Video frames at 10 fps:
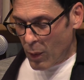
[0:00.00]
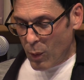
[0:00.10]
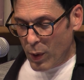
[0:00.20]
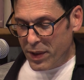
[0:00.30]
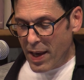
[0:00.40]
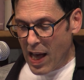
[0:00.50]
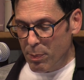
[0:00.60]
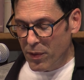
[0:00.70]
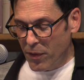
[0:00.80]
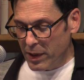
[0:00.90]
With the
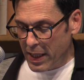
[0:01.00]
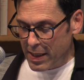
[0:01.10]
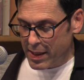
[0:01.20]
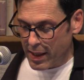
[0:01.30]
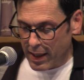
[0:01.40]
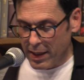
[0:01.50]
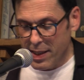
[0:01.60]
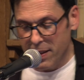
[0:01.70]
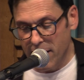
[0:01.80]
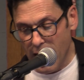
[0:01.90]
help of Felice and
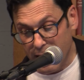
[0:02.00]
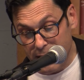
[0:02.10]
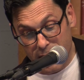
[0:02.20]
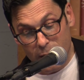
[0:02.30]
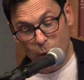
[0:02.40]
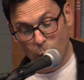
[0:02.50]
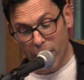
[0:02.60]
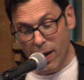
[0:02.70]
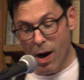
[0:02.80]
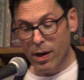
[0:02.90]
Leslie, I continued
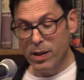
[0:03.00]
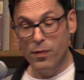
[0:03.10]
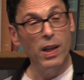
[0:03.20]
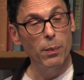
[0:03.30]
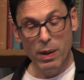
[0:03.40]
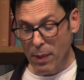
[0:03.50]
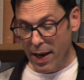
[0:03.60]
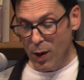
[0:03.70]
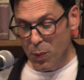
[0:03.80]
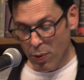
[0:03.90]
working hard on developing
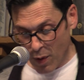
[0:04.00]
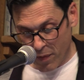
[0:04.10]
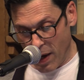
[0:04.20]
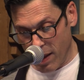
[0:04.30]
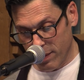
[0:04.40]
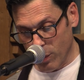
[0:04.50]
my own profile,